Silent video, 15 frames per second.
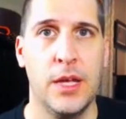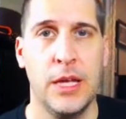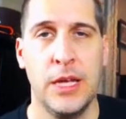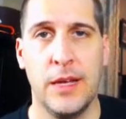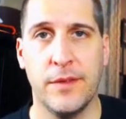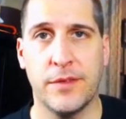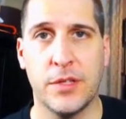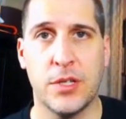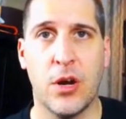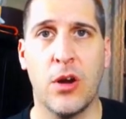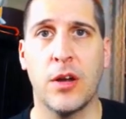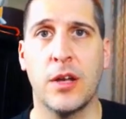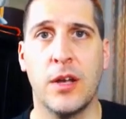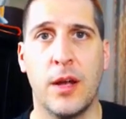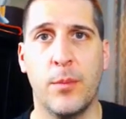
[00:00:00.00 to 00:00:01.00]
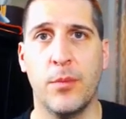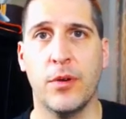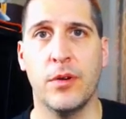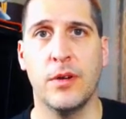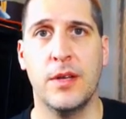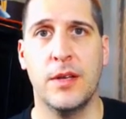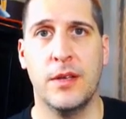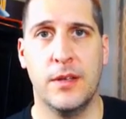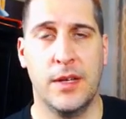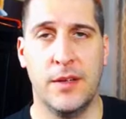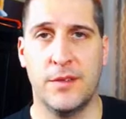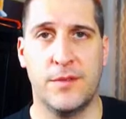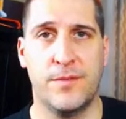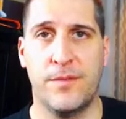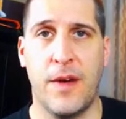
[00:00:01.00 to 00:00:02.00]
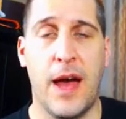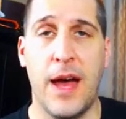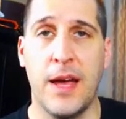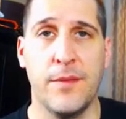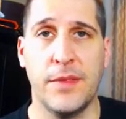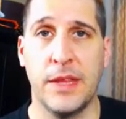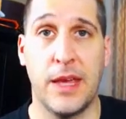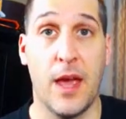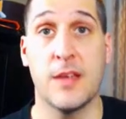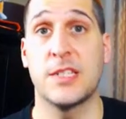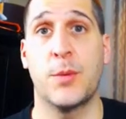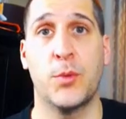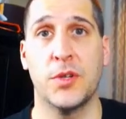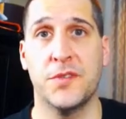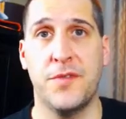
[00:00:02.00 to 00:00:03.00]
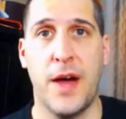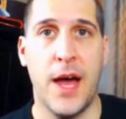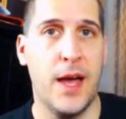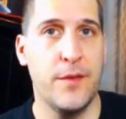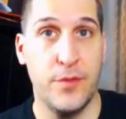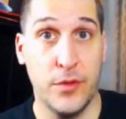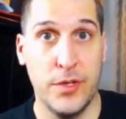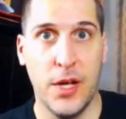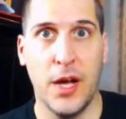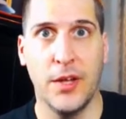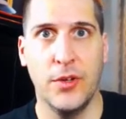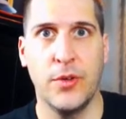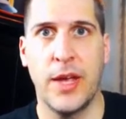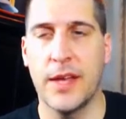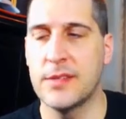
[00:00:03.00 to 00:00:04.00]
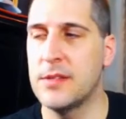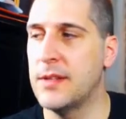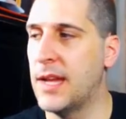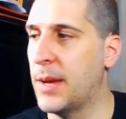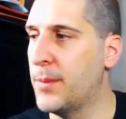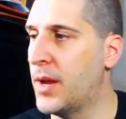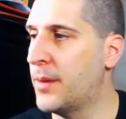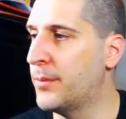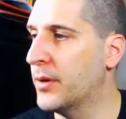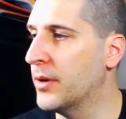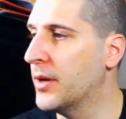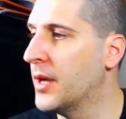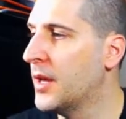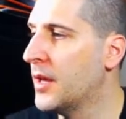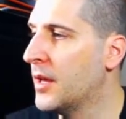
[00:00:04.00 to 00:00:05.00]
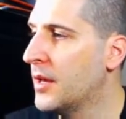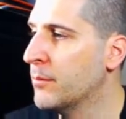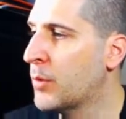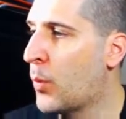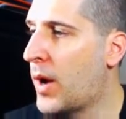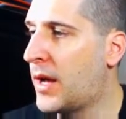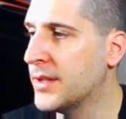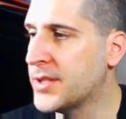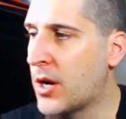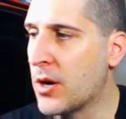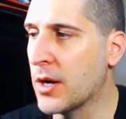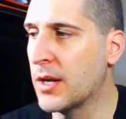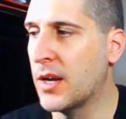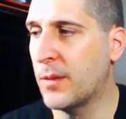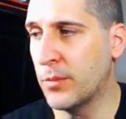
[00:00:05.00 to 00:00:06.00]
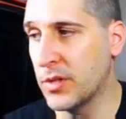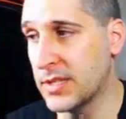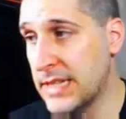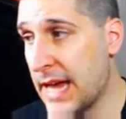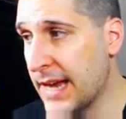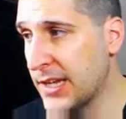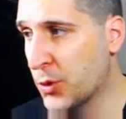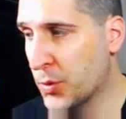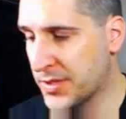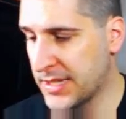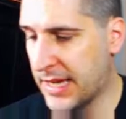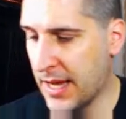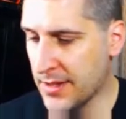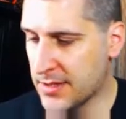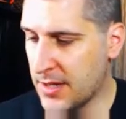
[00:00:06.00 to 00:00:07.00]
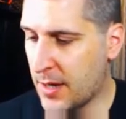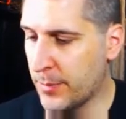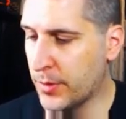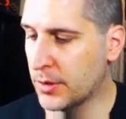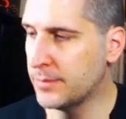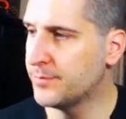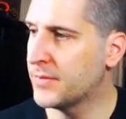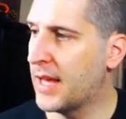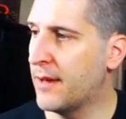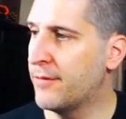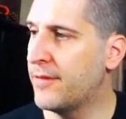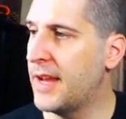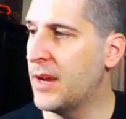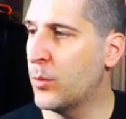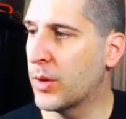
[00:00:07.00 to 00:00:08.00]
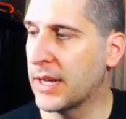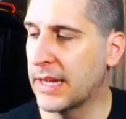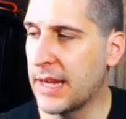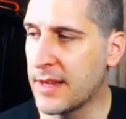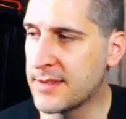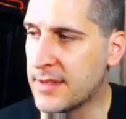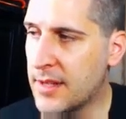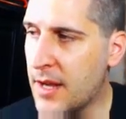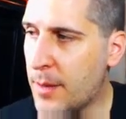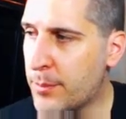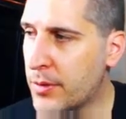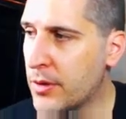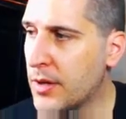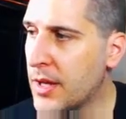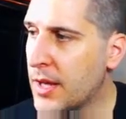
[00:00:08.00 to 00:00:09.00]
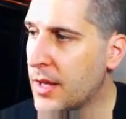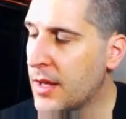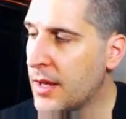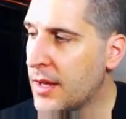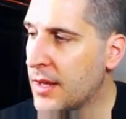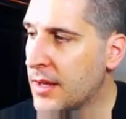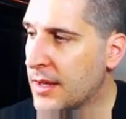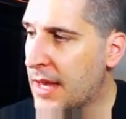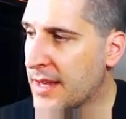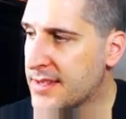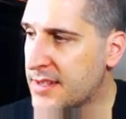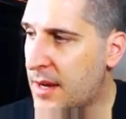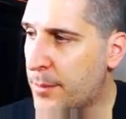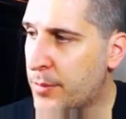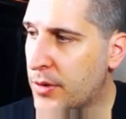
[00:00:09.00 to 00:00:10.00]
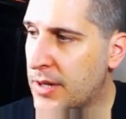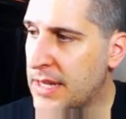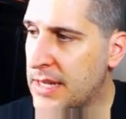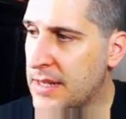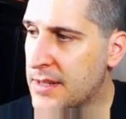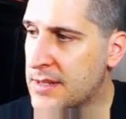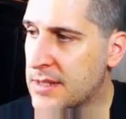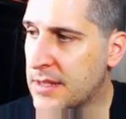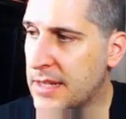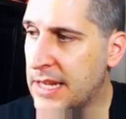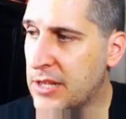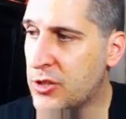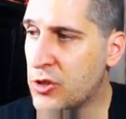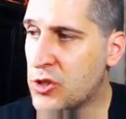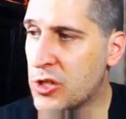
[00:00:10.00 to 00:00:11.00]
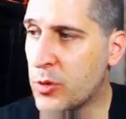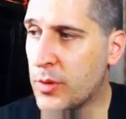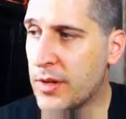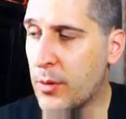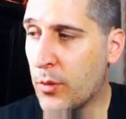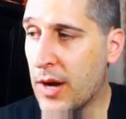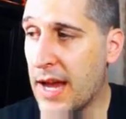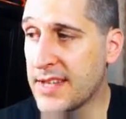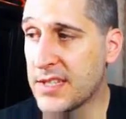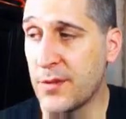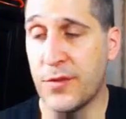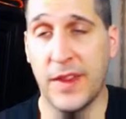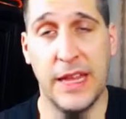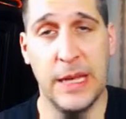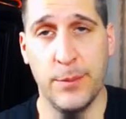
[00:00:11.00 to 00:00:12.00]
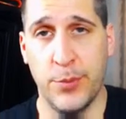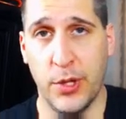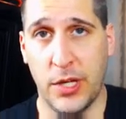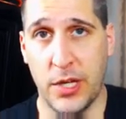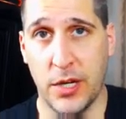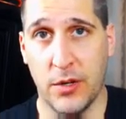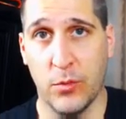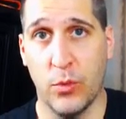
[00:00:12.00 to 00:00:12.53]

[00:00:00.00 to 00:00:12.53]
If the target number is 5 and the guess number is 5, you're done. You guess the damn number. But while target number is not equal to guess number, F8, we're going to guess the number. Guess number is an integer. We're asking for the input here.